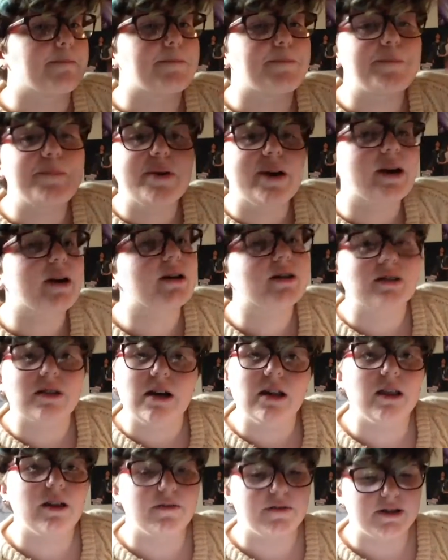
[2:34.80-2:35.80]
because
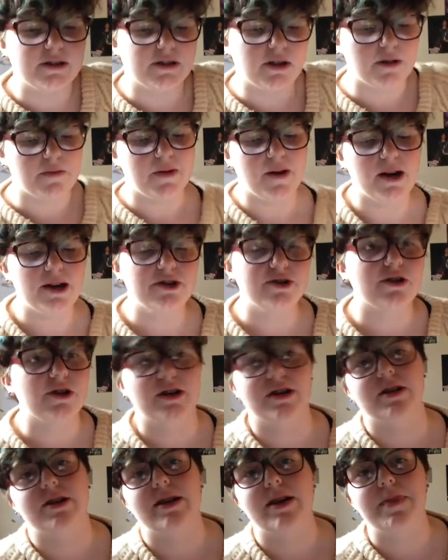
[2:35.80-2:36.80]
I love it so much,
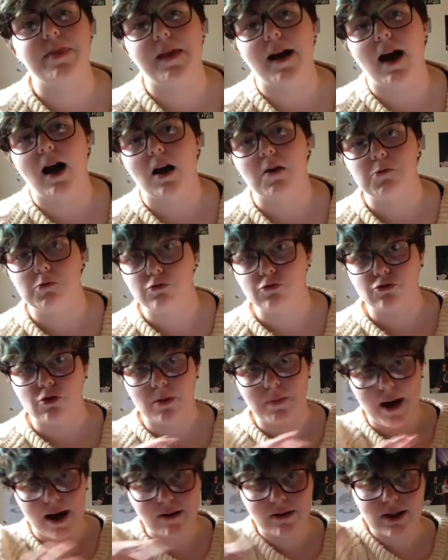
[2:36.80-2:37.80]
and in that I will draw
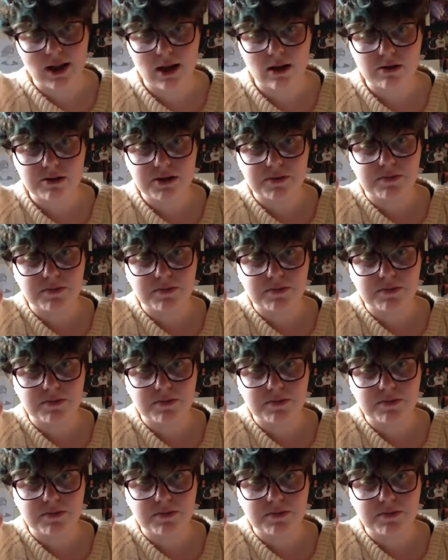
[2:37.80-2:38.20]
parallels